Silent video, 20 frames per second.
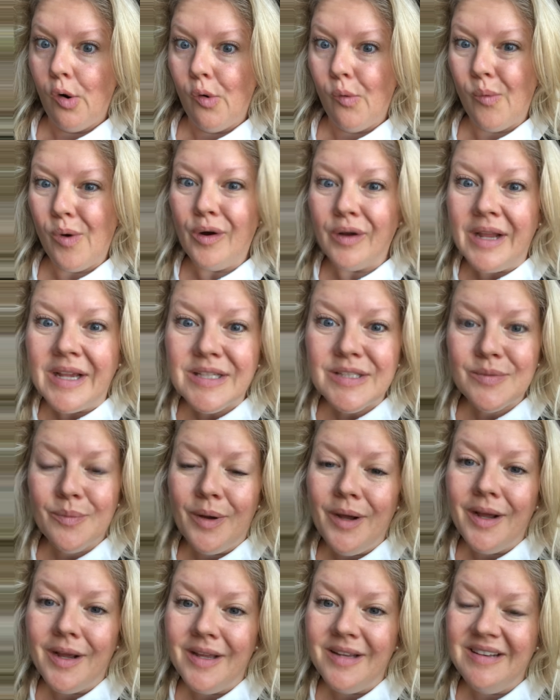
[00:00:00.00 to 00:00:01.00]
Well, guess
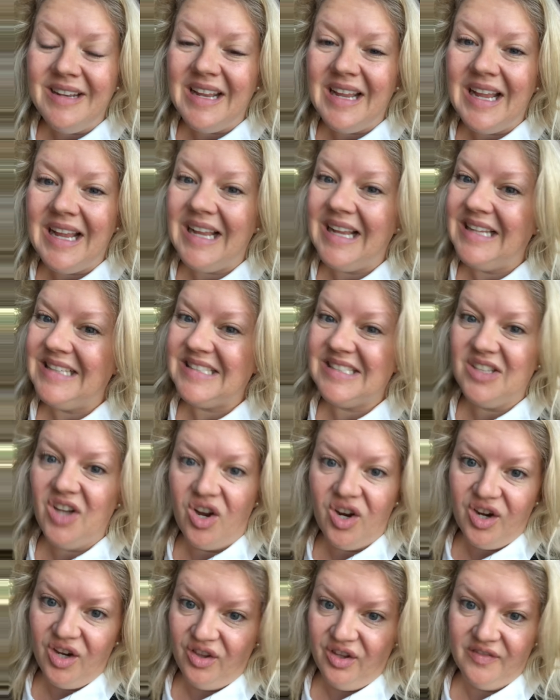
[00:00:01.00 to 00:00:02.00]
what? It's not
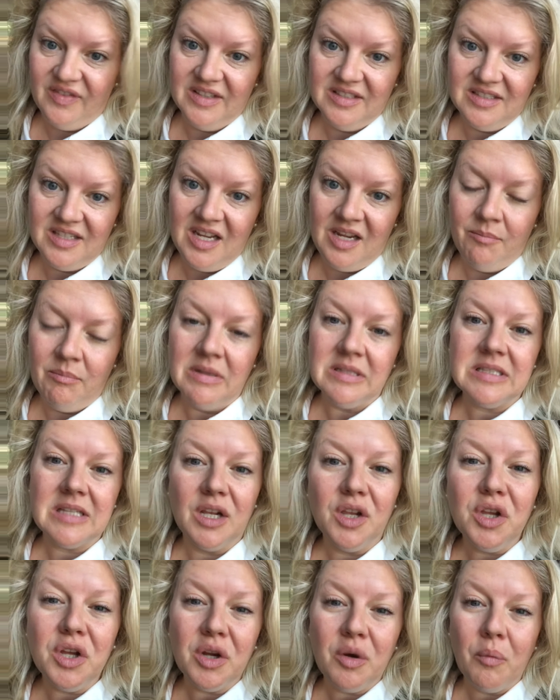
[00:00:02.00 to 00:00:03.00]
gonna look the same. It's gonna
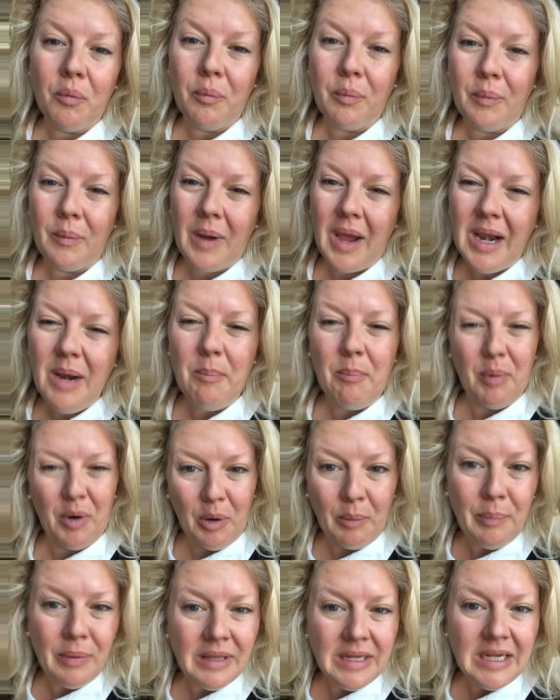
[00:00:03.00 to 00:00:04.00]
look kind of
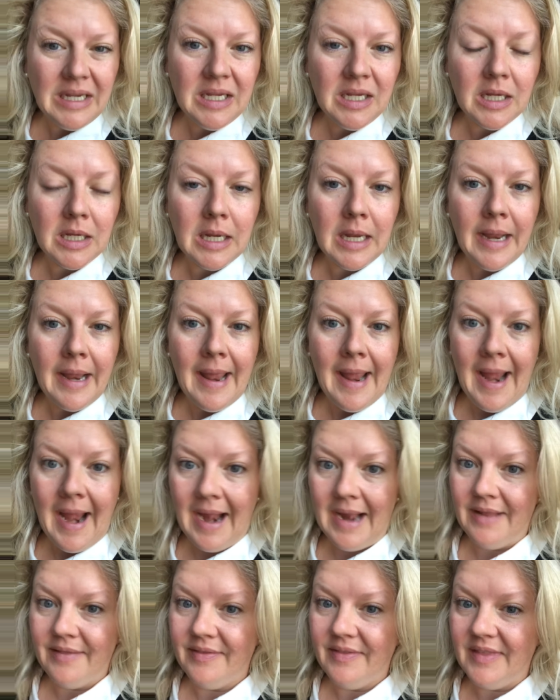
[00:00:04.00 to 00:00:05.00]
purpley,
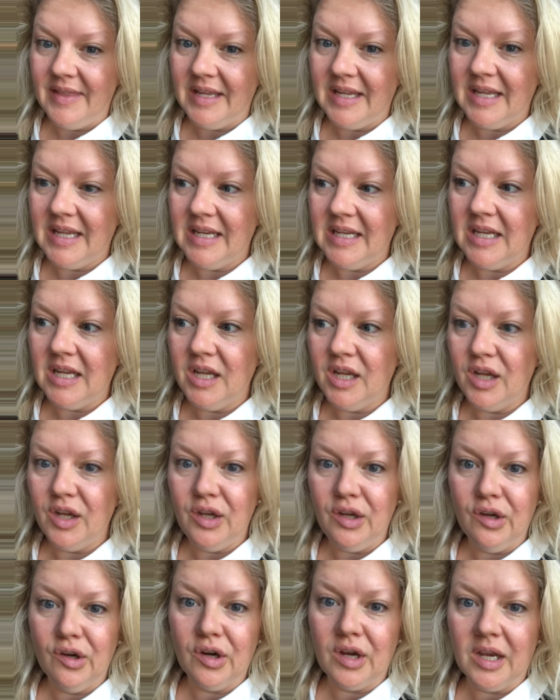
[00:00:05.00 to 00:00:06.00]
and then
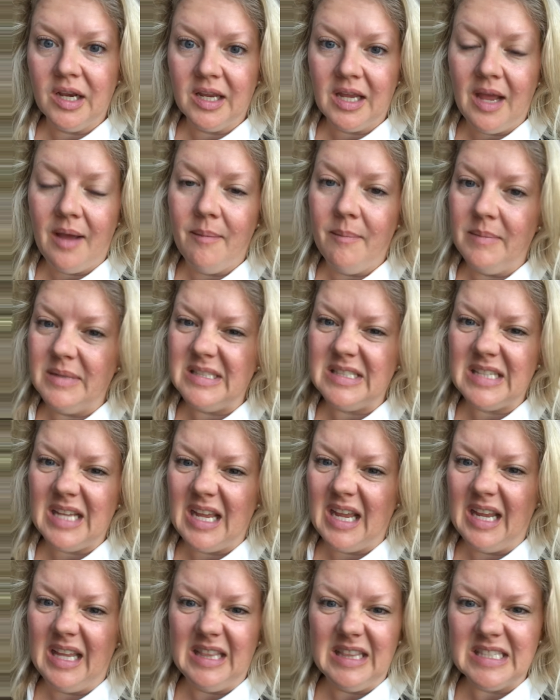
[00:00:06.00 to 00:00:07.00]
you're gonna come and
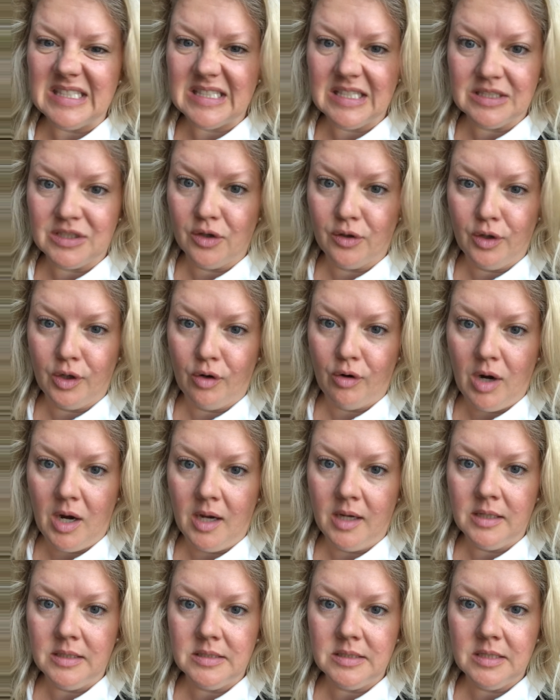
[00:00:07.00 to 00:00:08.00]
say, this doesn't look
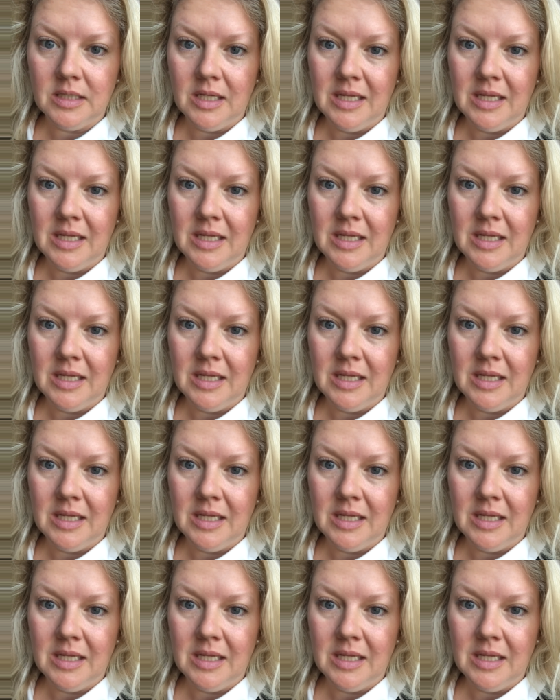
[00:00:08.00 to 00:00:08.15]
right.